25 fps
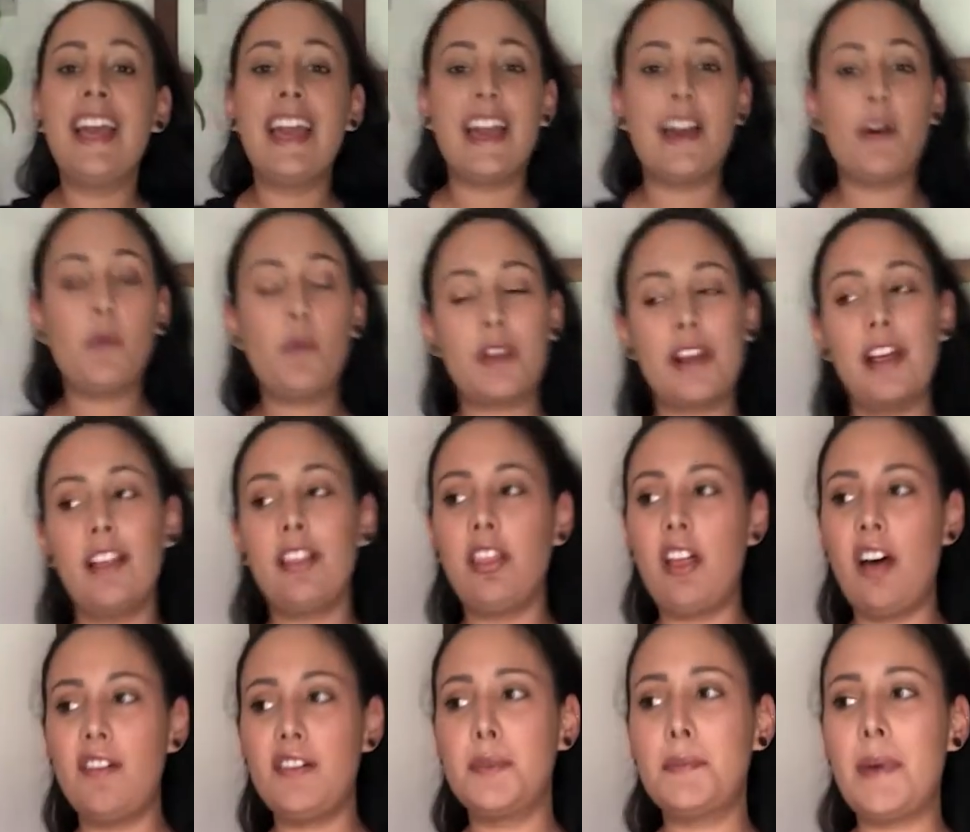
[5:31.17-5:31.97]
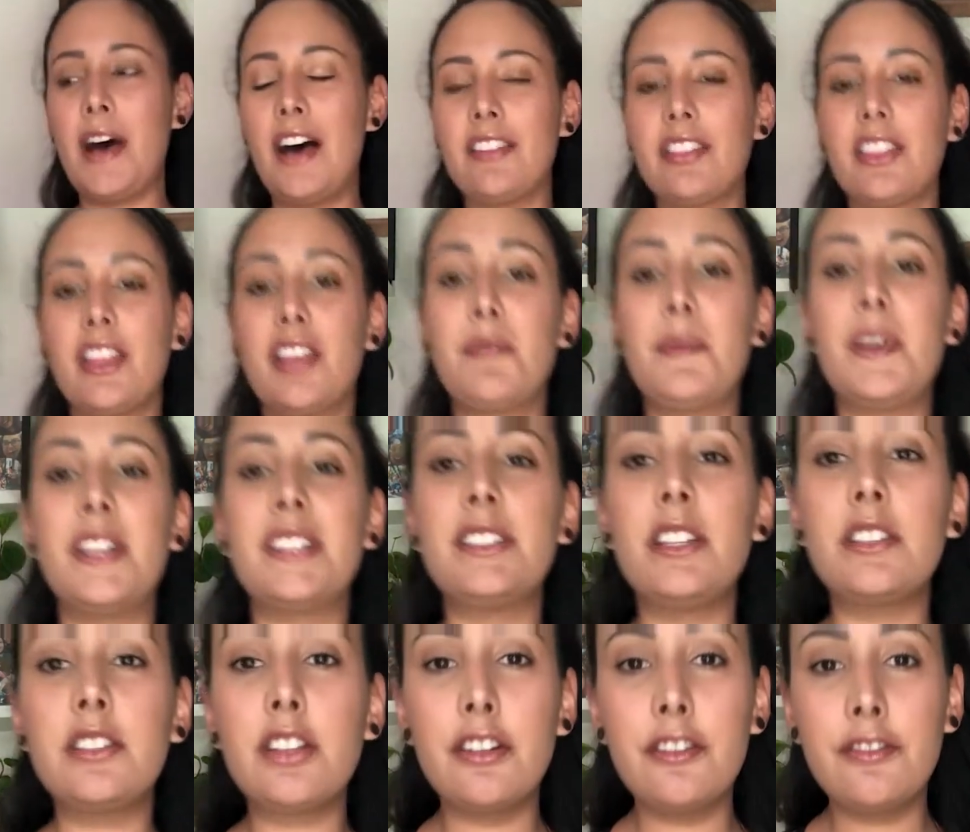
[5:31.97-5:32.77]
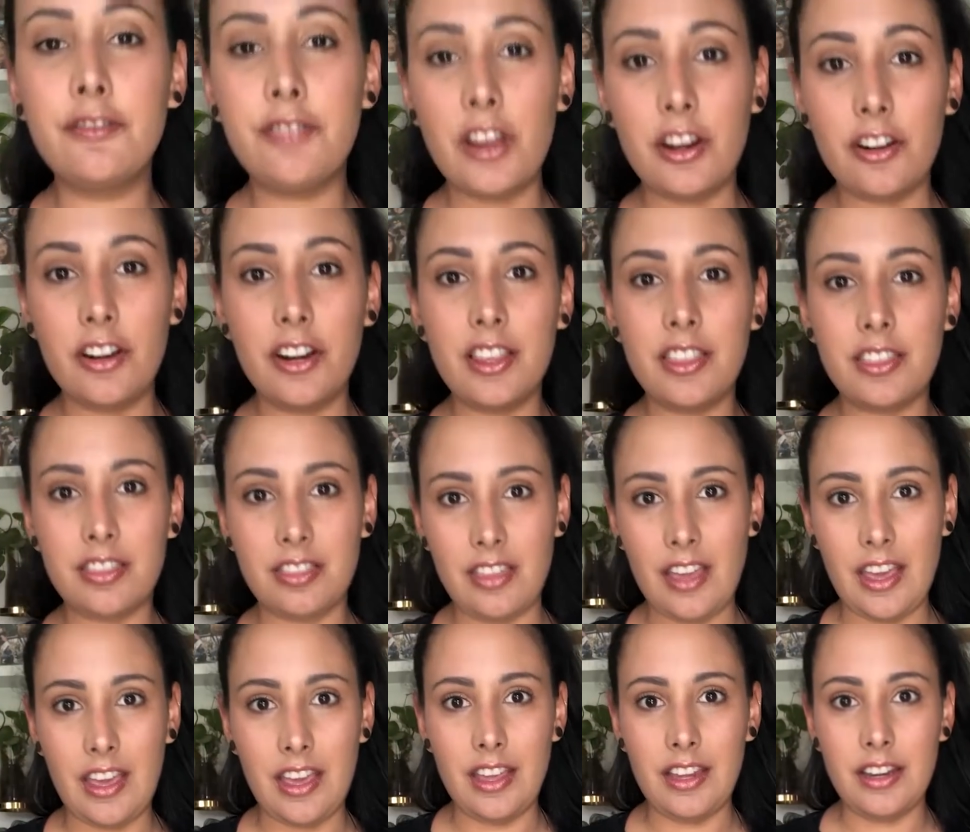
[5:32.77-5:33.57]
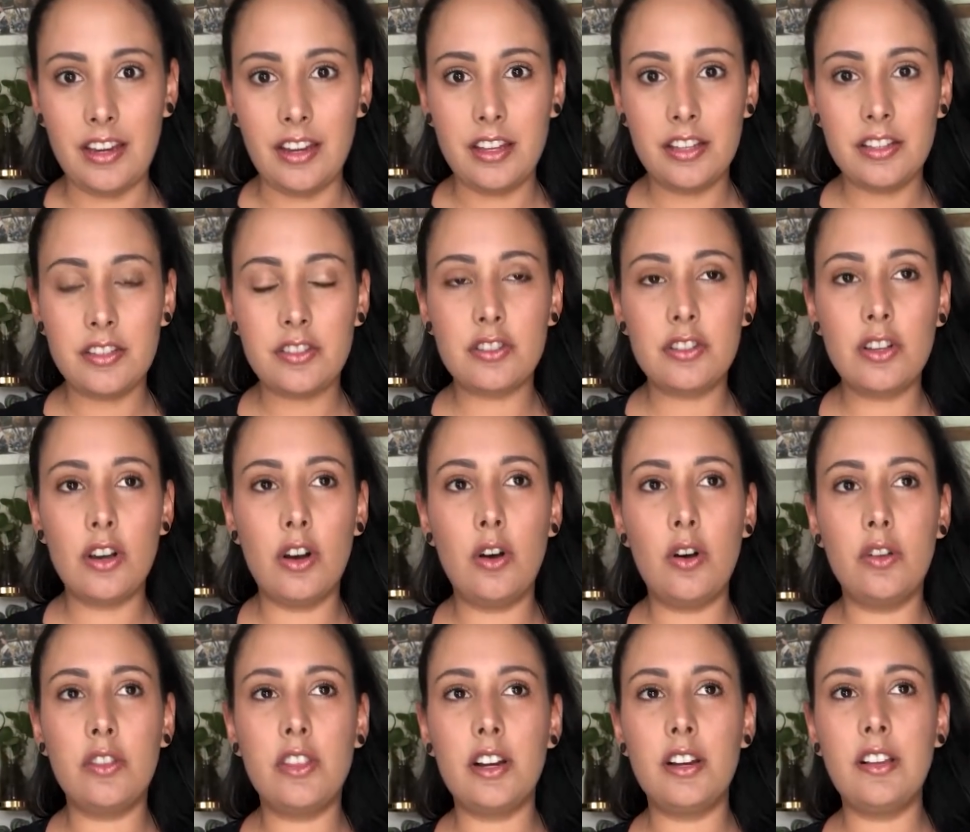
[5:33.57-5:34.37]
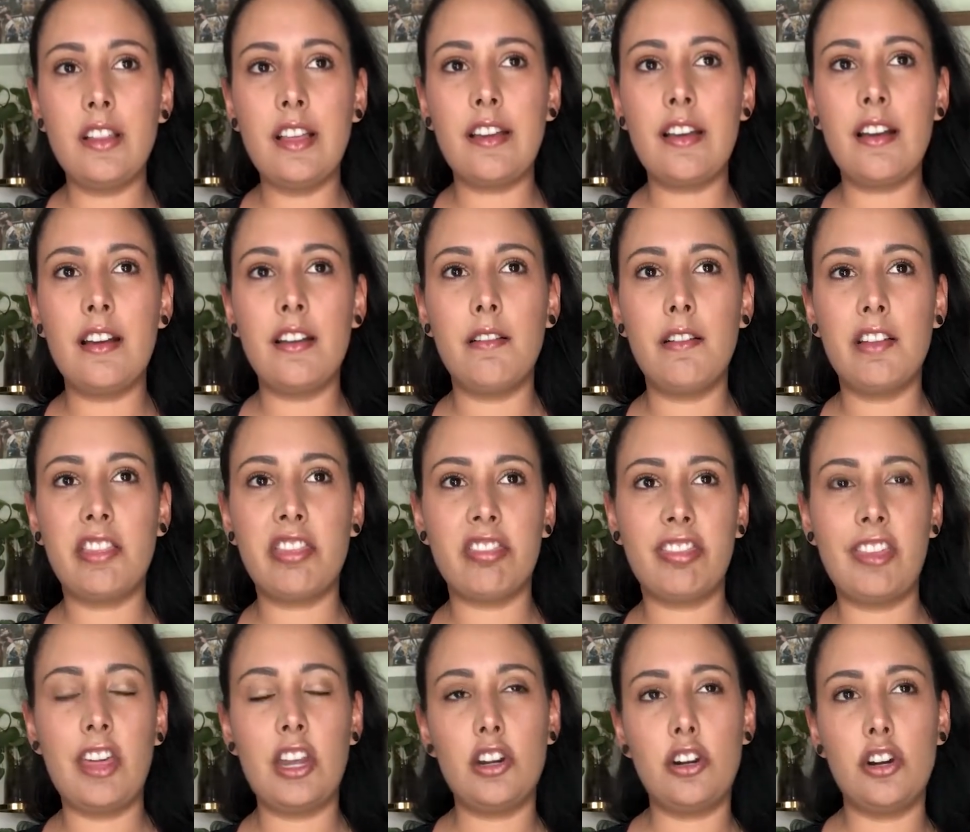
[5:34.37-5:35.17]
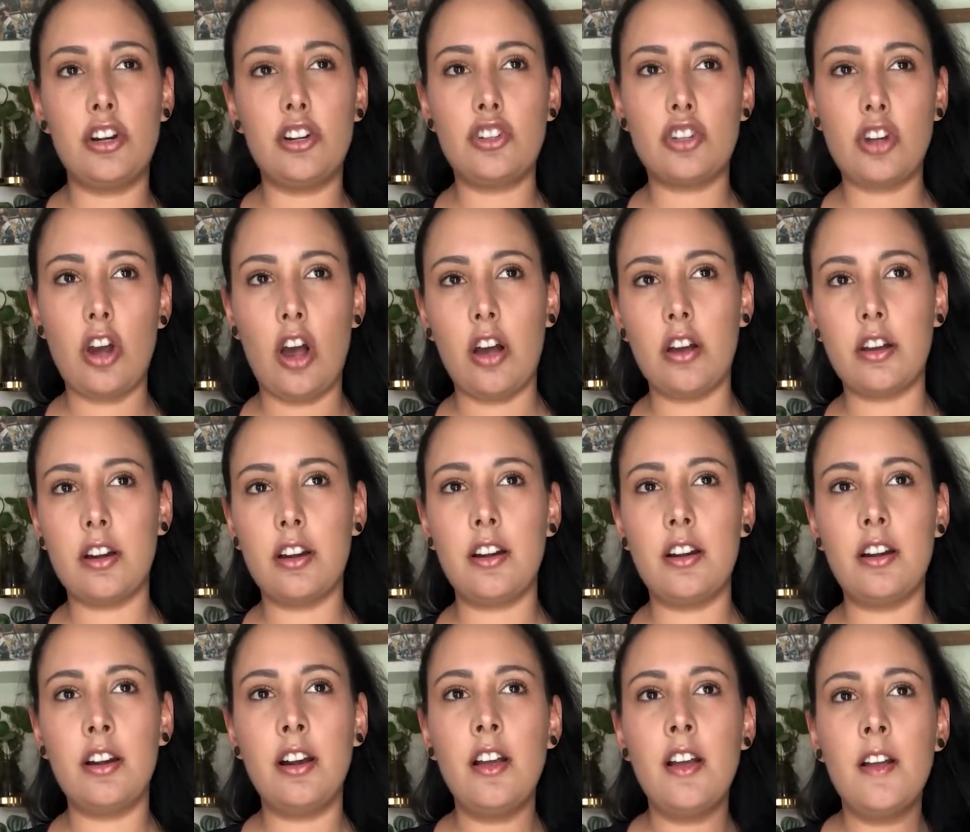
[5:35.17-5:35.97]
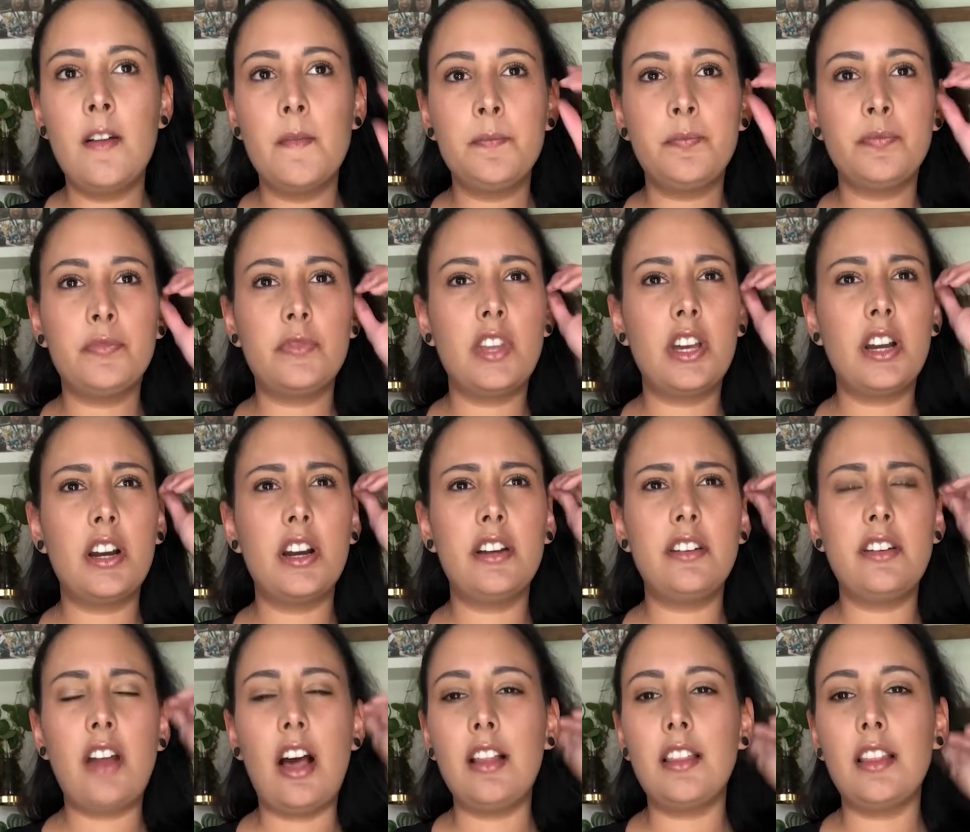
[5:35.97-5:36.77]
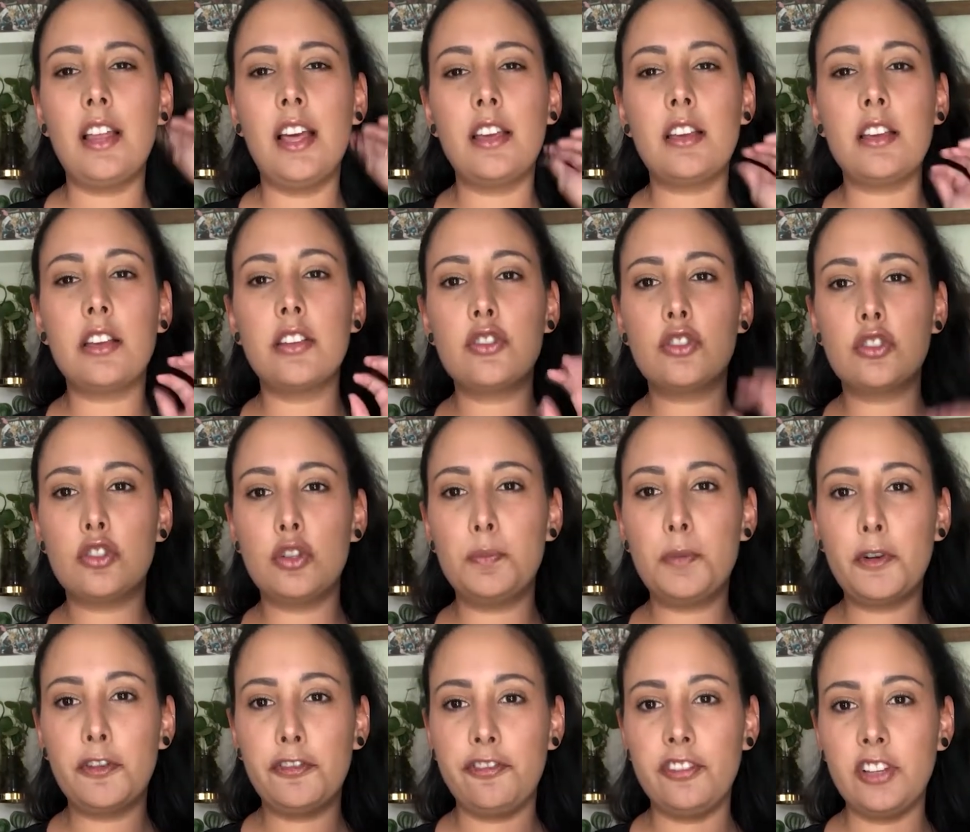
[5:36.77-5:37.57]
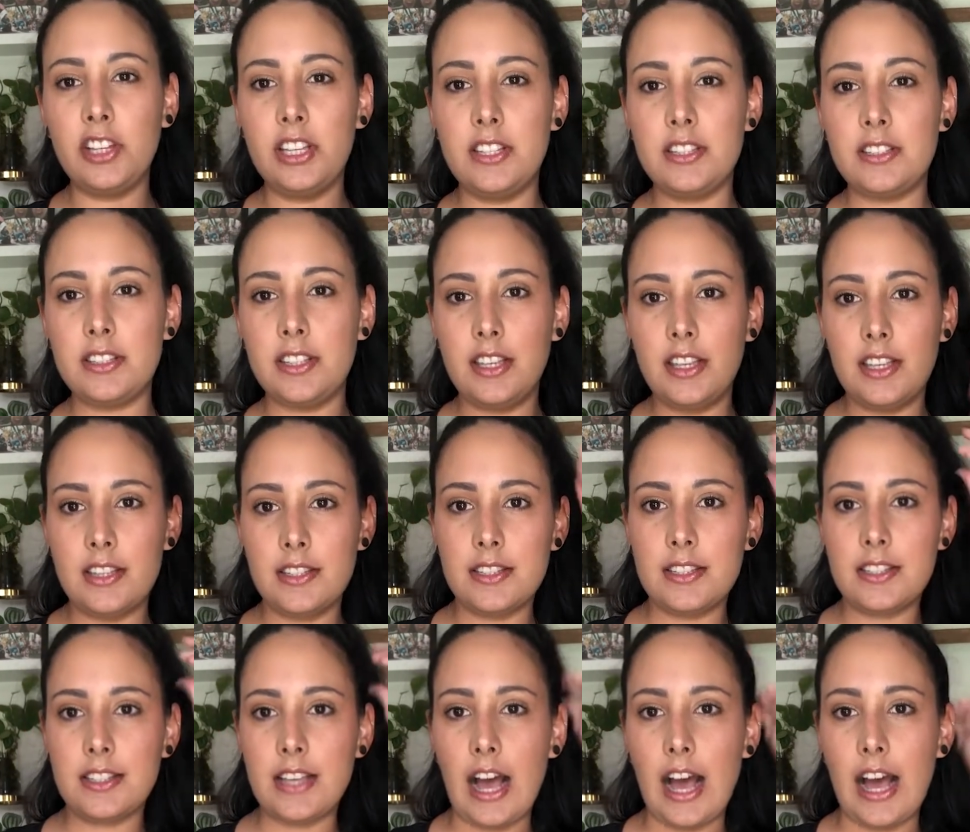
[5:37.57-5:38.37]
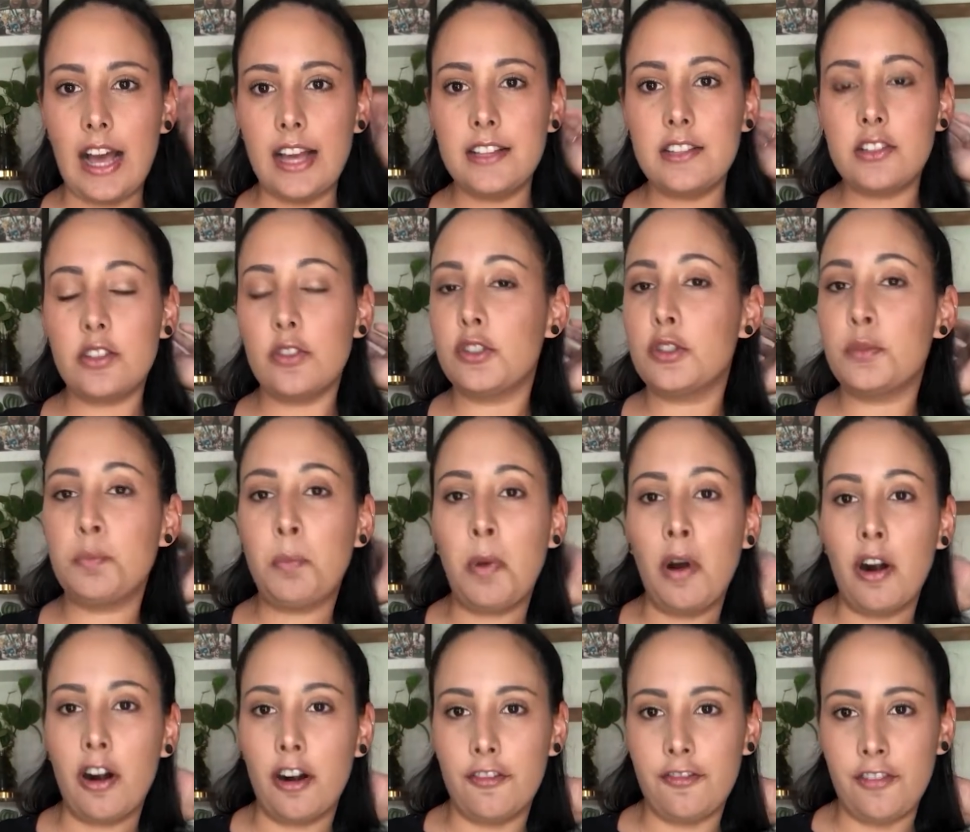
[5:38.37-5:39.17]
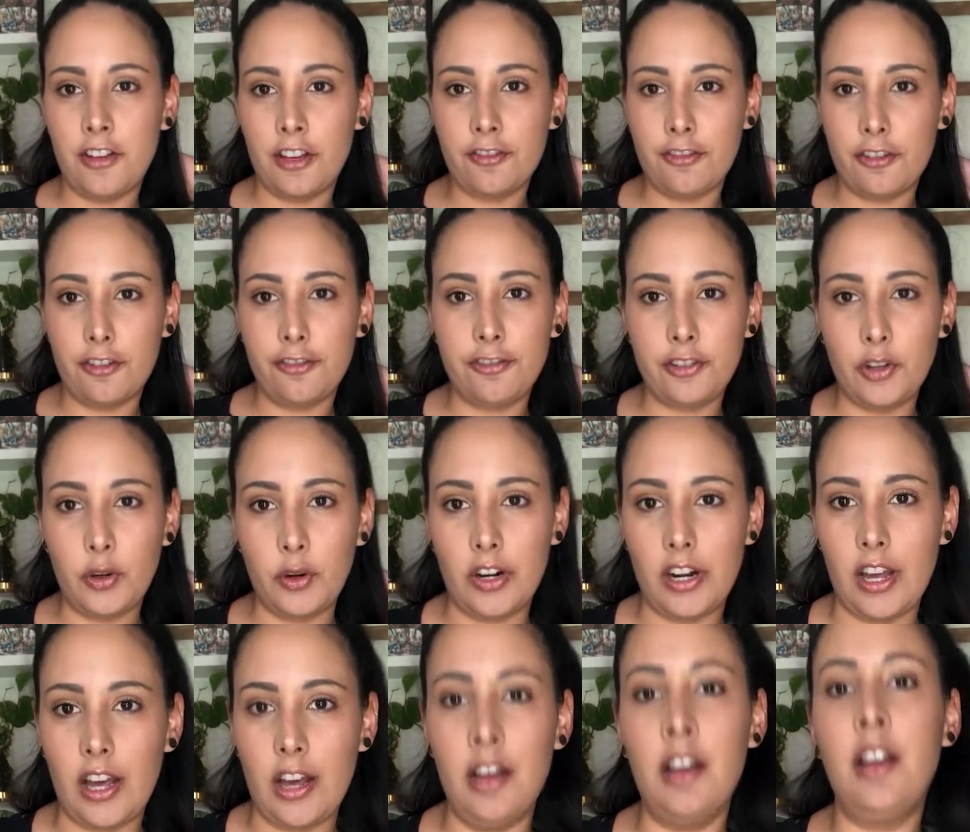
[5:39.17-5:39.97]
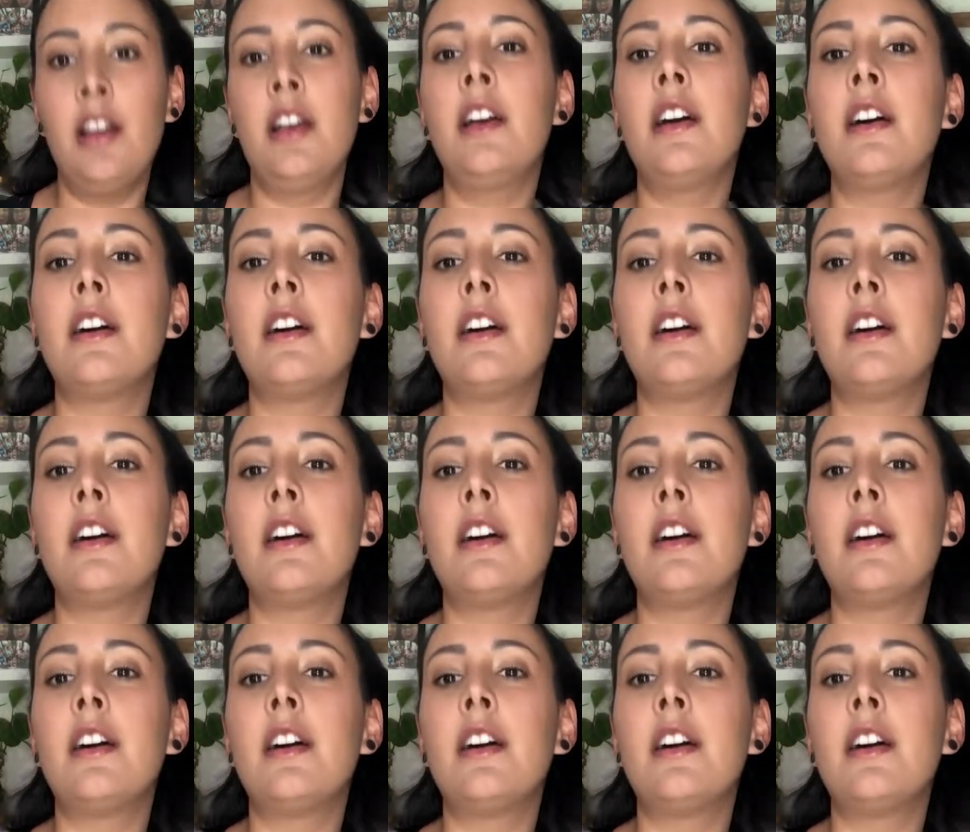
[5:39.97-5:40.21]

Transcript: And what I love about them is that they're very thin. So they're like a thinner jogger. They're not like super fleecy inside, so it's perfect for Florida.